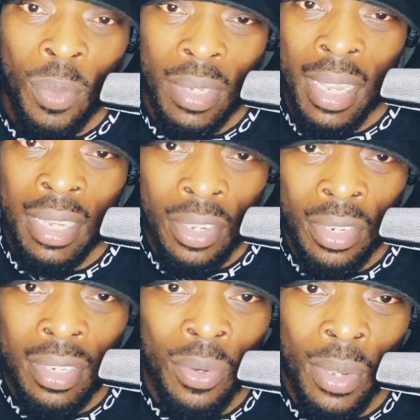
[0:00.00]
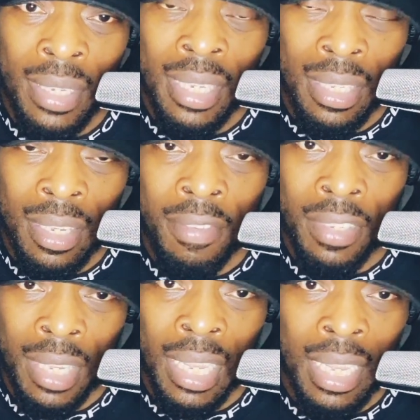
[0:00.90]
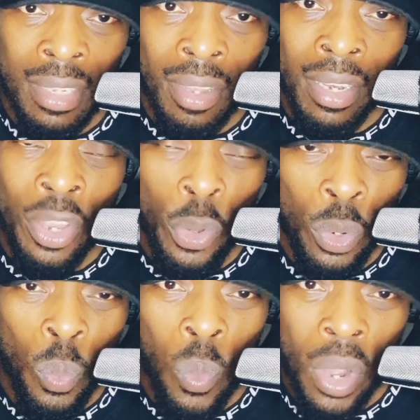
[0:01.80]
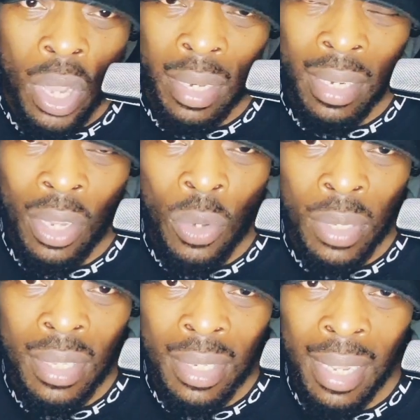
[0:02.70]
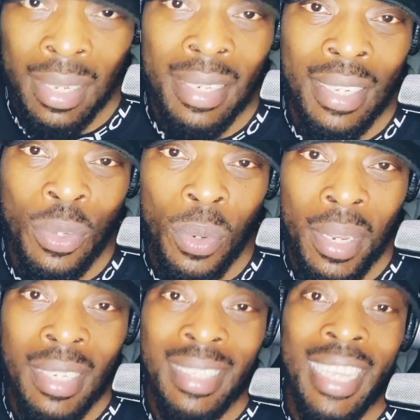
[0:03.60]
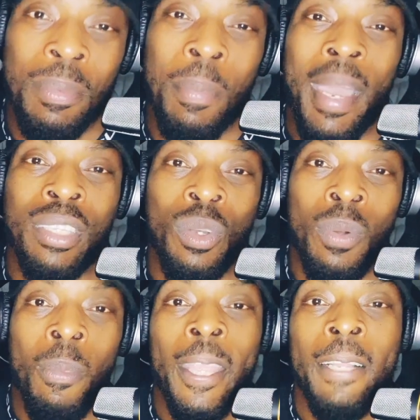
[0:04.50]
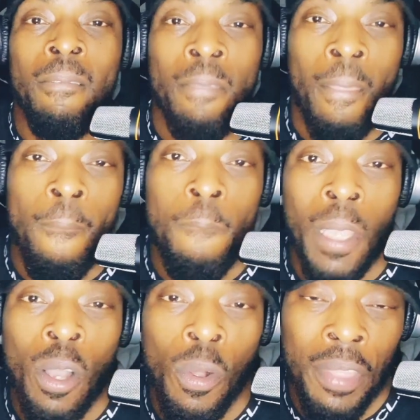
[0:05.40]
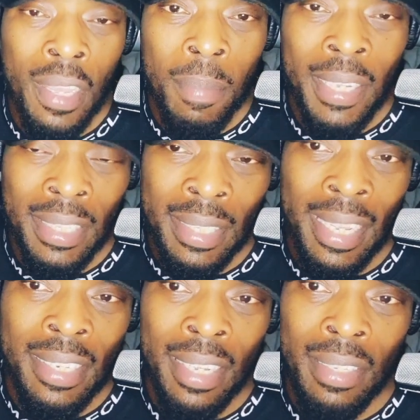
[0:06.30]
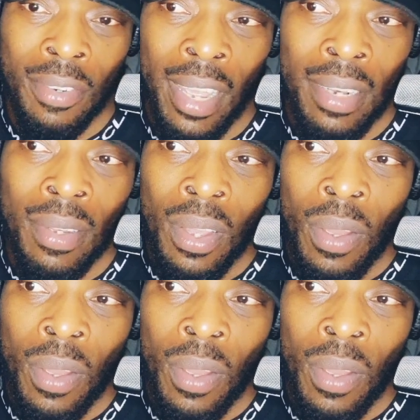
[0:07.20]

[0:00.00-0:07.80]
with a good or a decent physique, because I know the work that goes into that. And that's what it is. That takes me back to the whole thing about aesthetics, right?